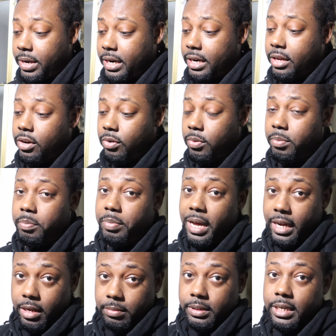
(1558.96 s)
ready to go
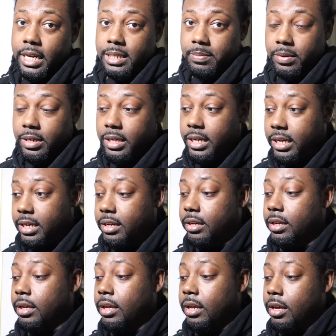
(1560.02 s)
back up to the hospital
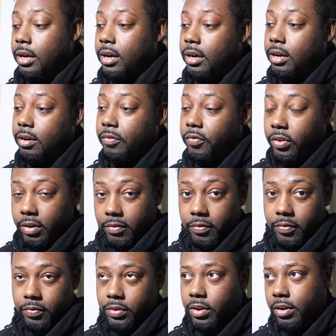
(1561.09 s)
again.
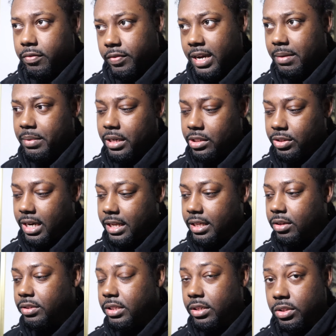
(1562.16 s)
35-minute drive
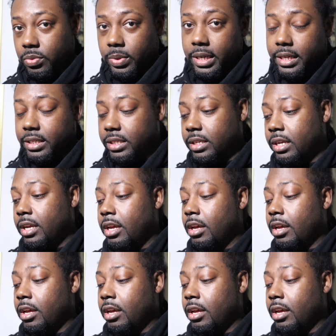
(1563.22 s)
to go see the twins.